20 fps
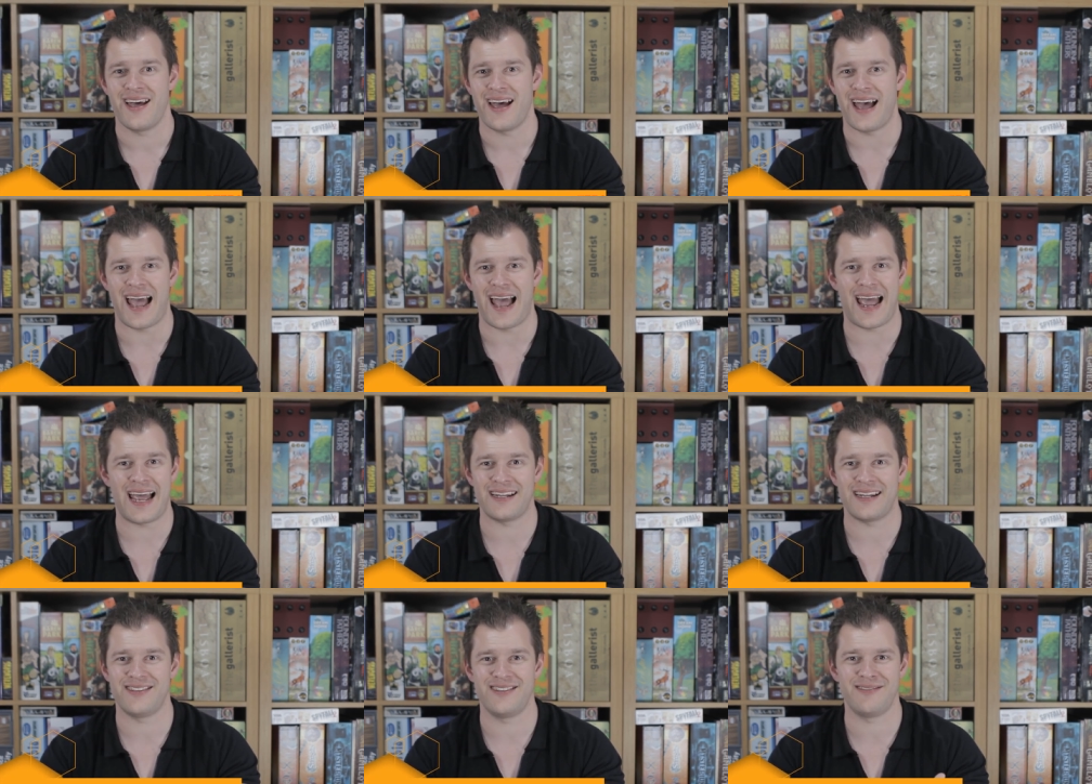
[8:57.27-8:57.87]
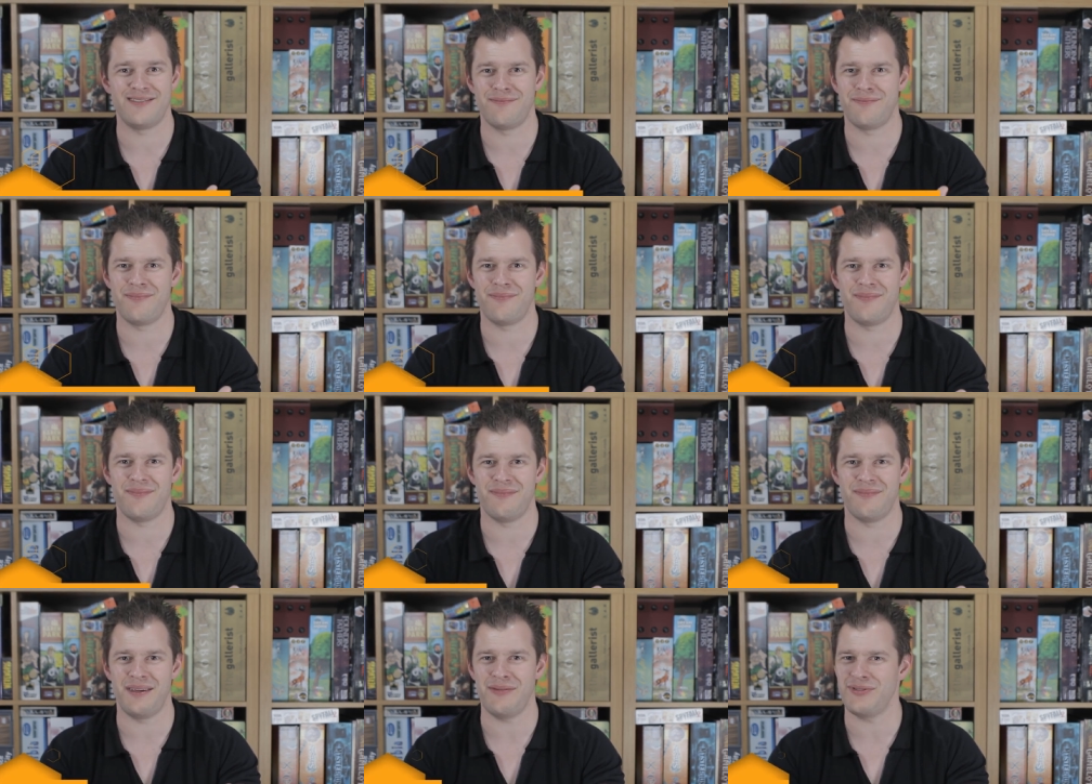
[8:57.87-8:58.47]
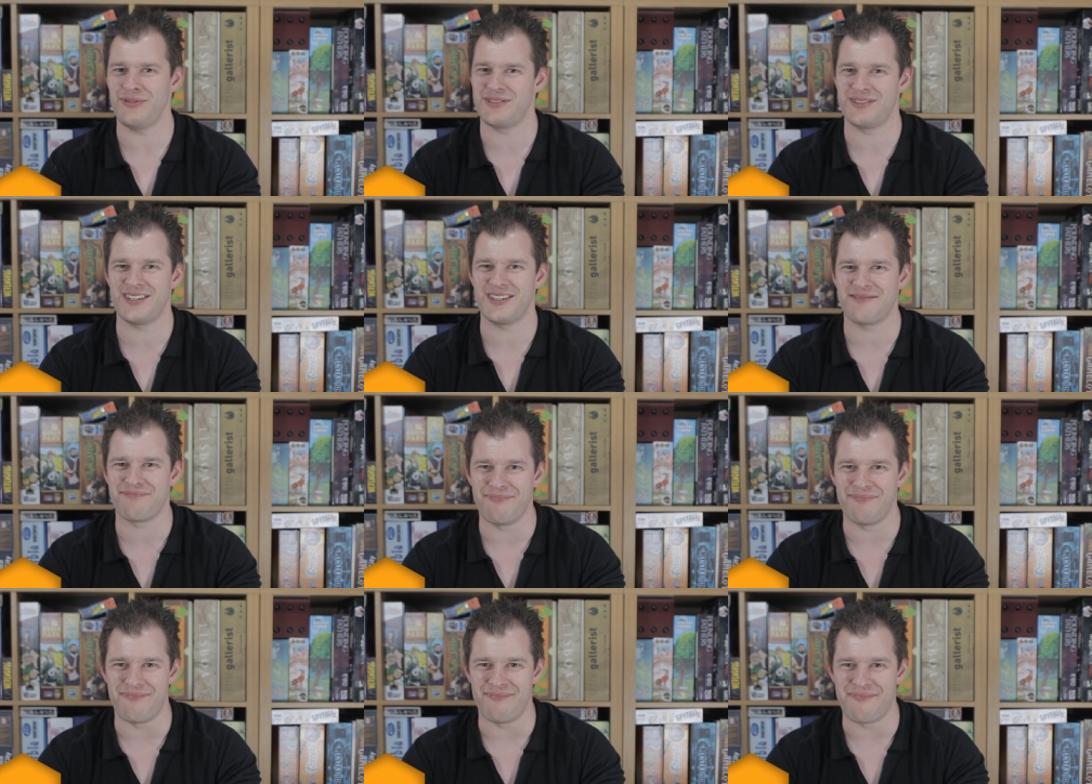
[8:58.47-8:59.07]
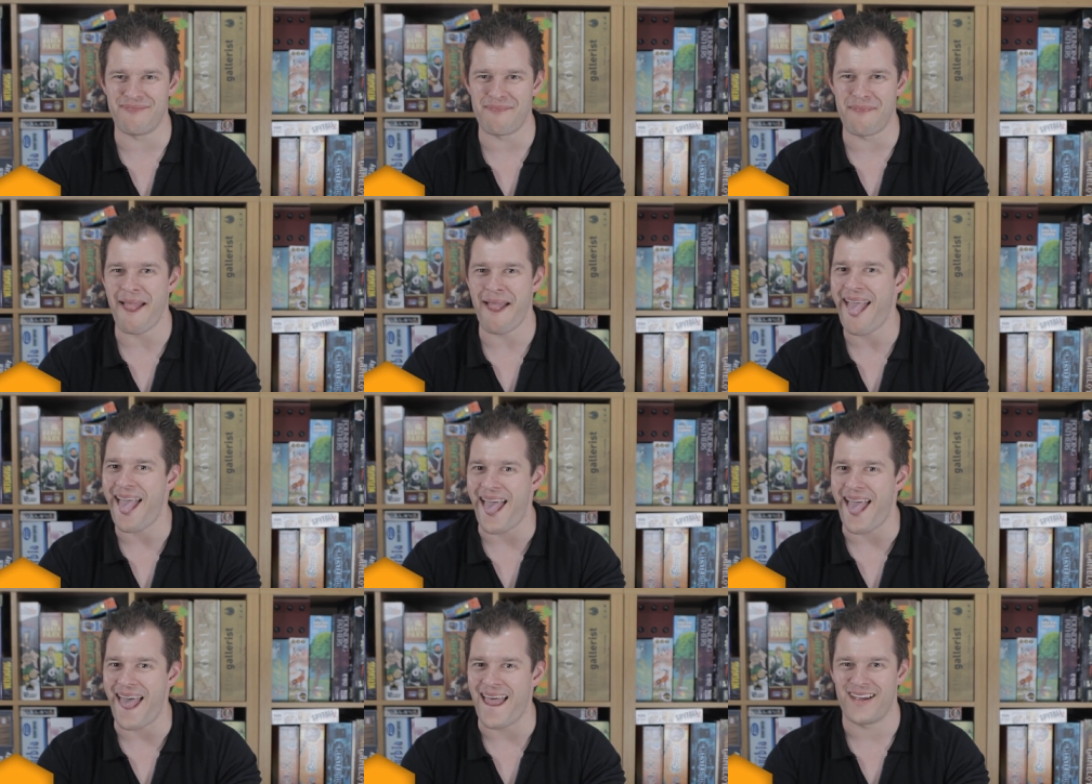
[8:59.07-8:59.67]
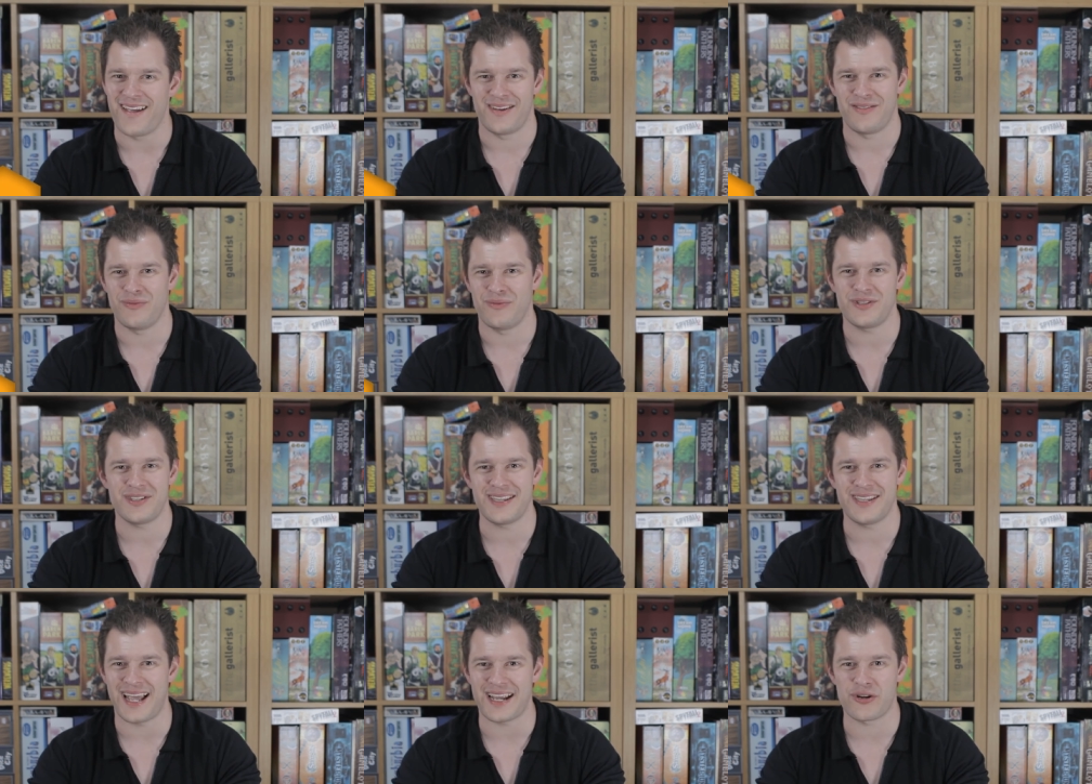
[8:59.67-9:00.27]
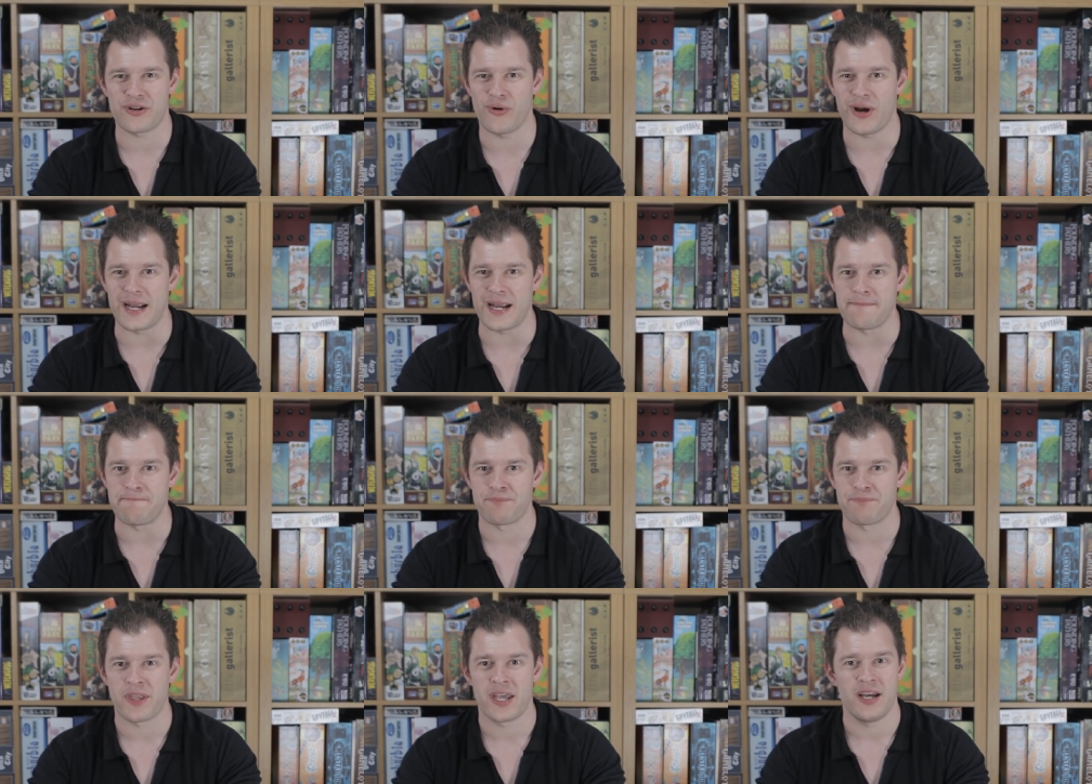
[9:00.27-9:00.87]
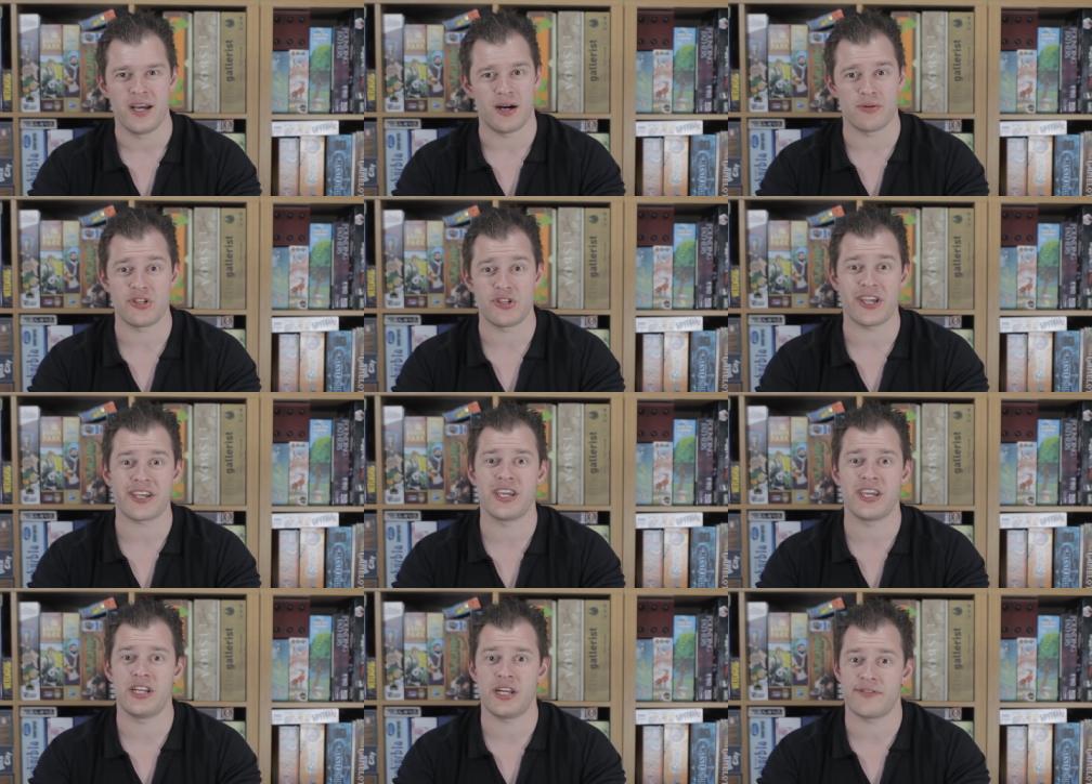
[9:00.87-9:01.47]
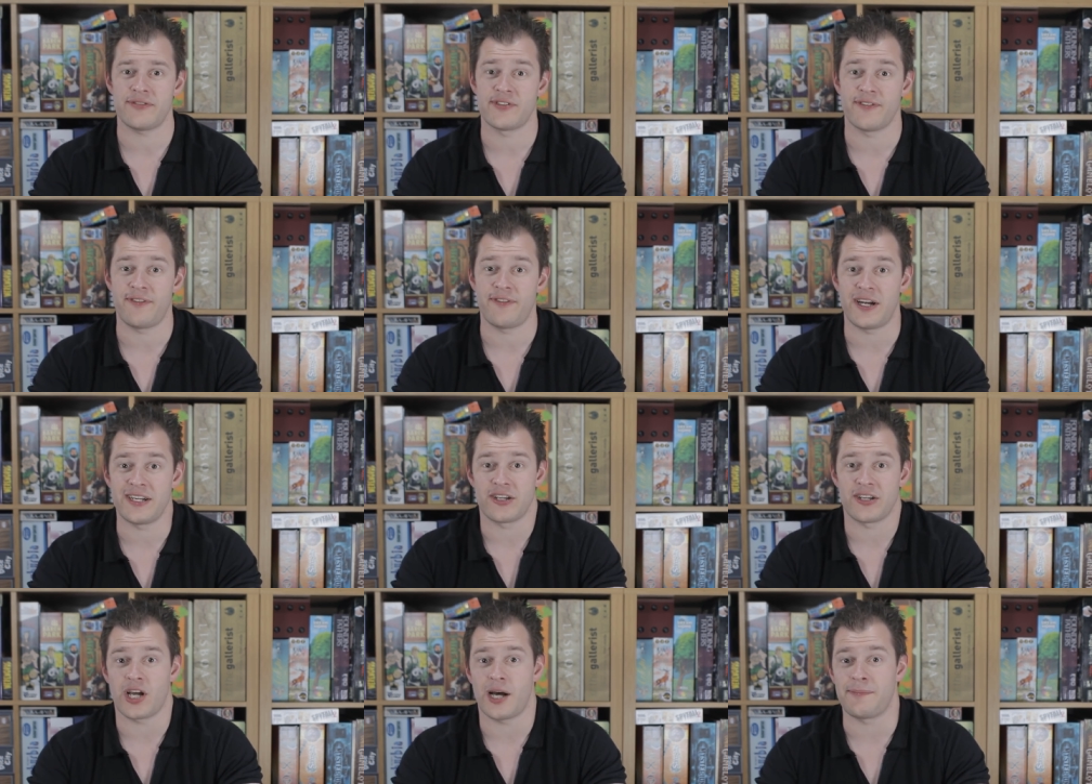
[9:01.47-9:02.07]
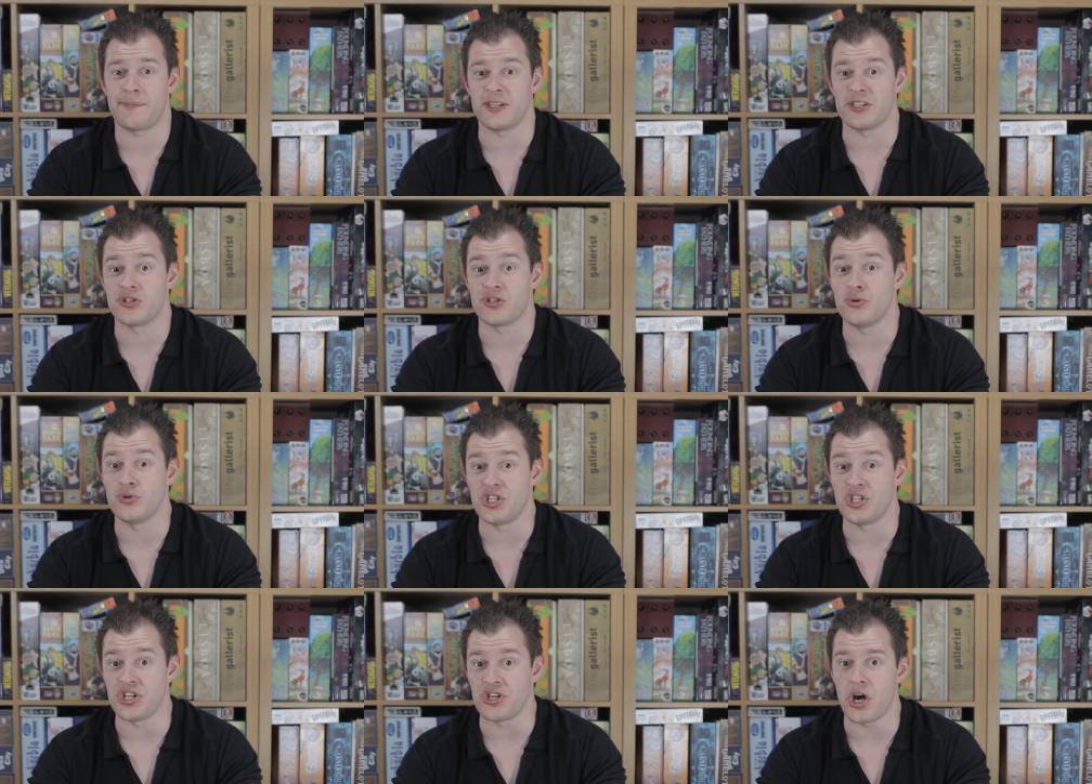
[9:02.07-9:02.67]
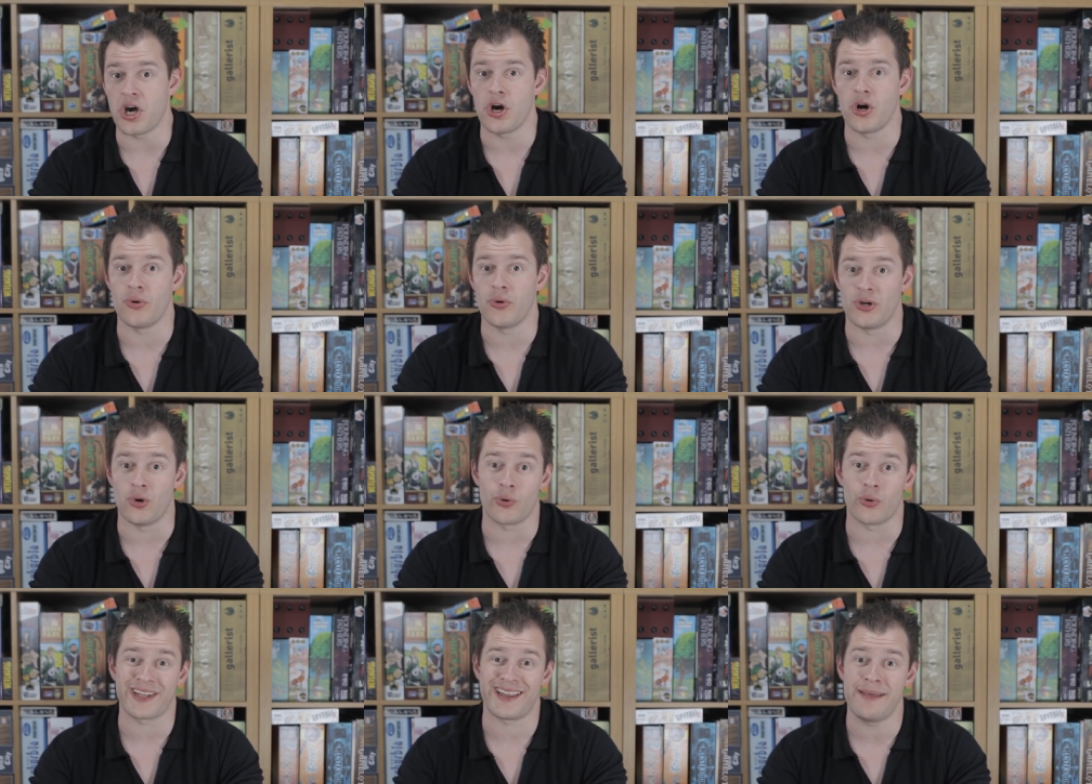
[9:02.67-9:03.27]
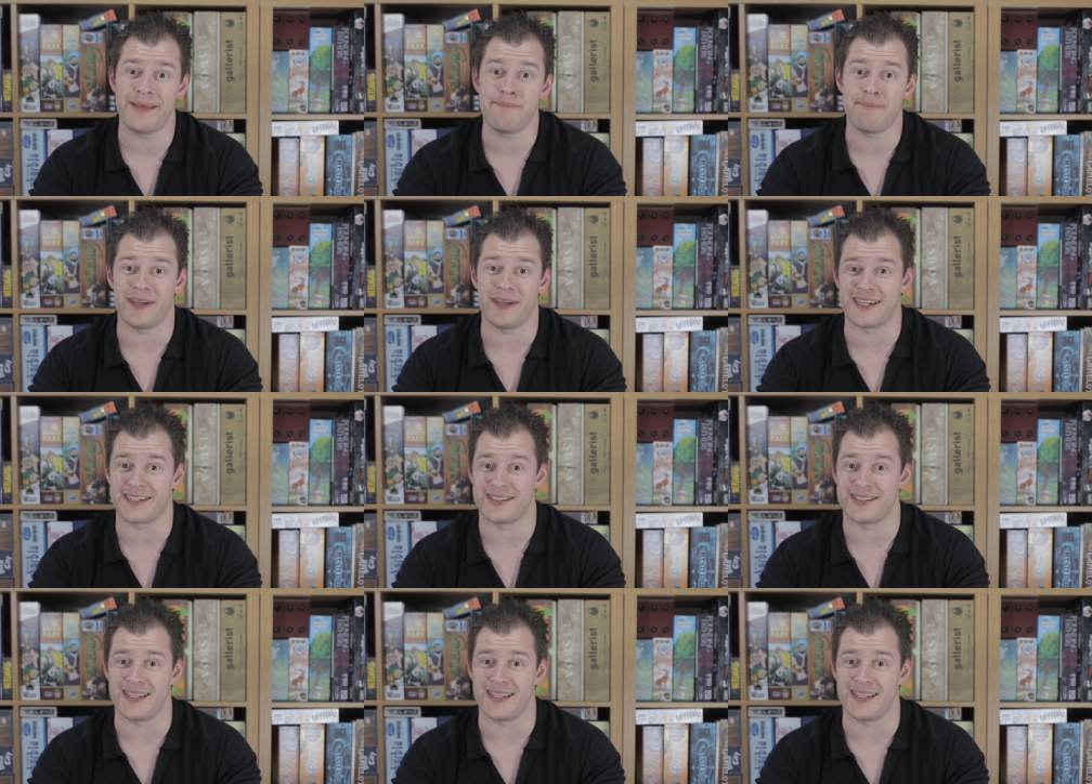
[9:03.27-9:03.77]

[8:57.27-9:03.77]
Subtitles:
and it was just bleh. It wasn't that great. I was lucky enough to find a copy of Sushi Go and Ork Olympics